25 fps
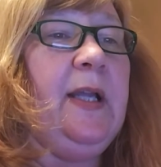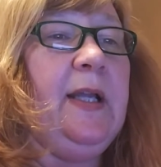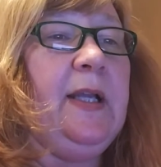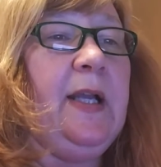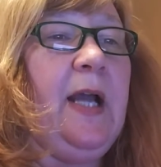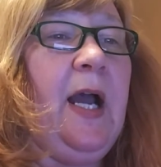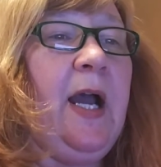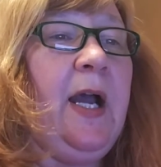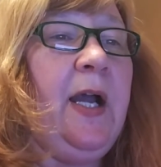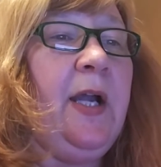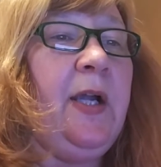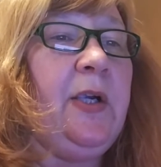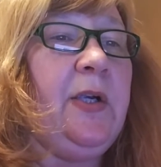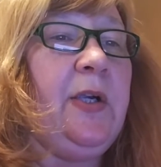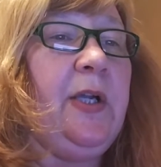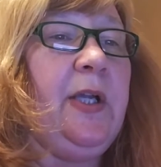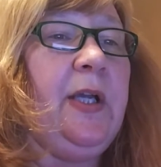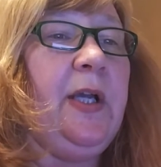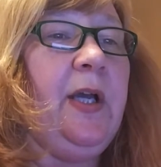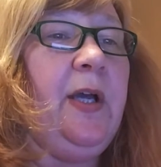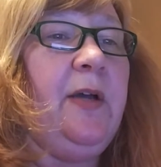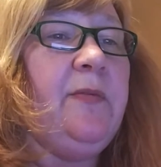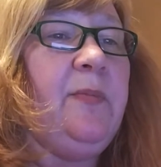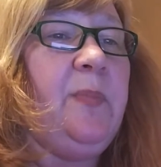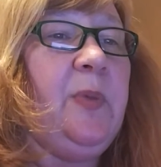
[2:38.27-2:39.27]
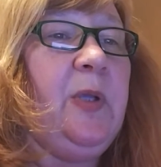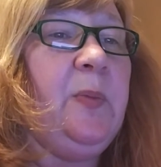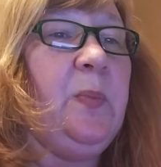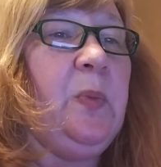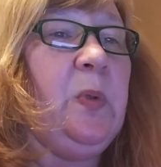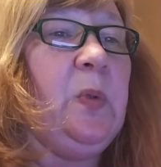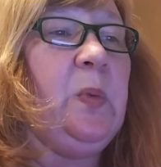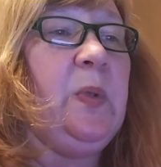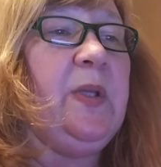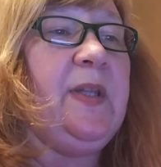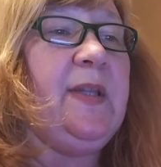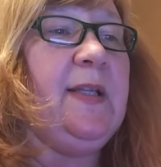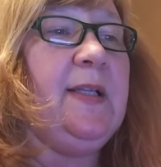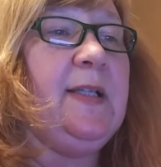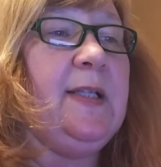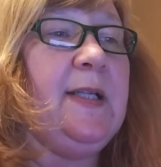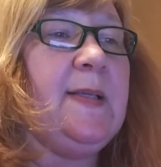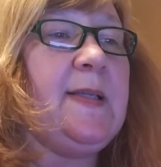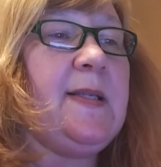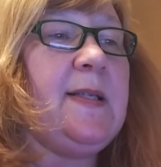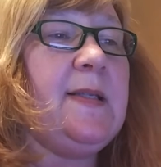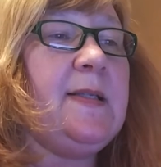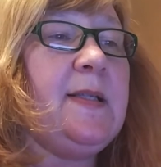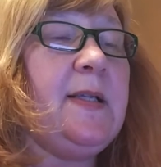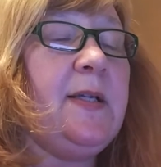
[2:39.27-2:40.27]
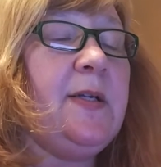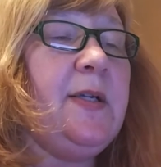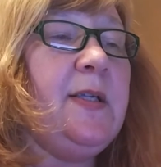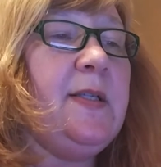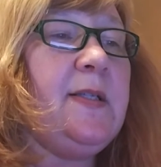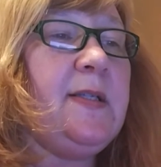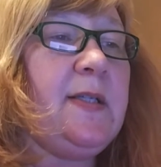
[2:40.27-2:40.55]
and hiring of people with the necessary